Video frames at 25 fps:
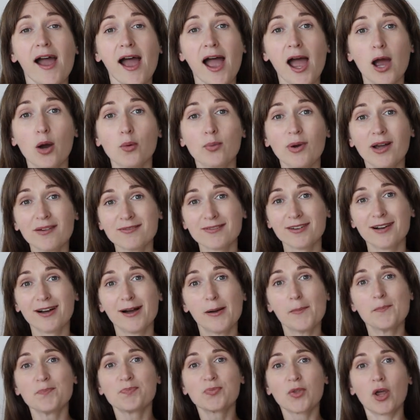
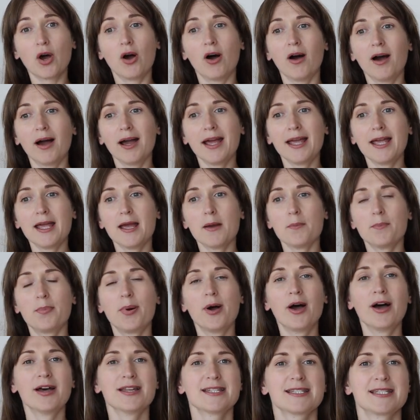However, I
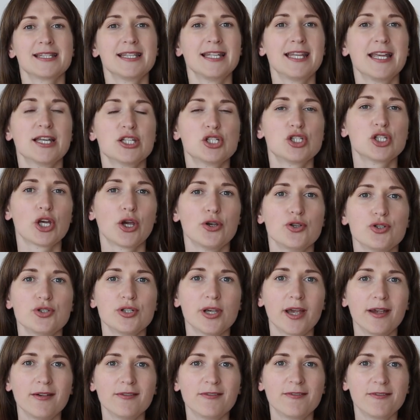personally
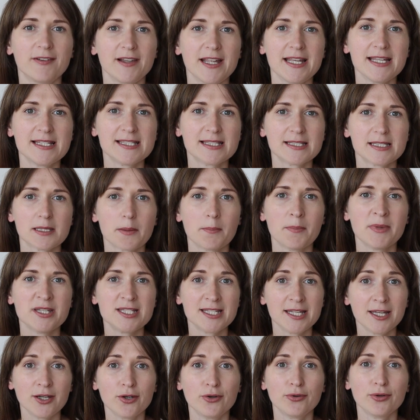associate fleece
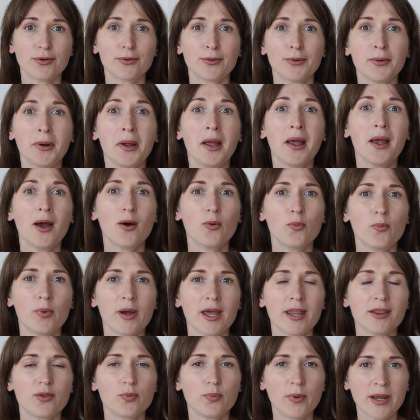material
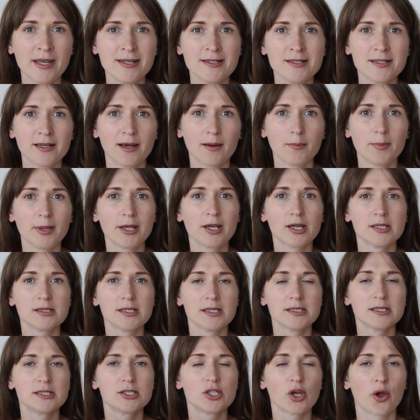with winter
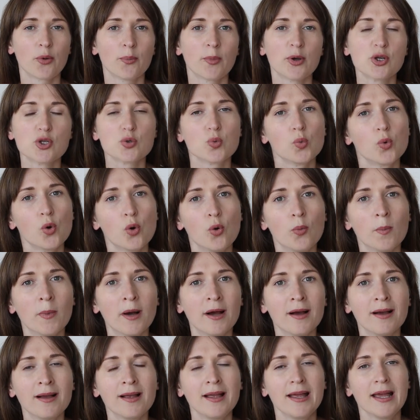because it's so much
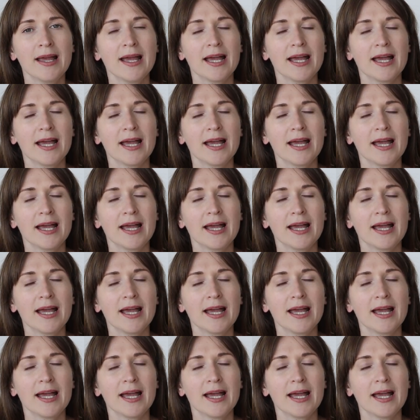warmer,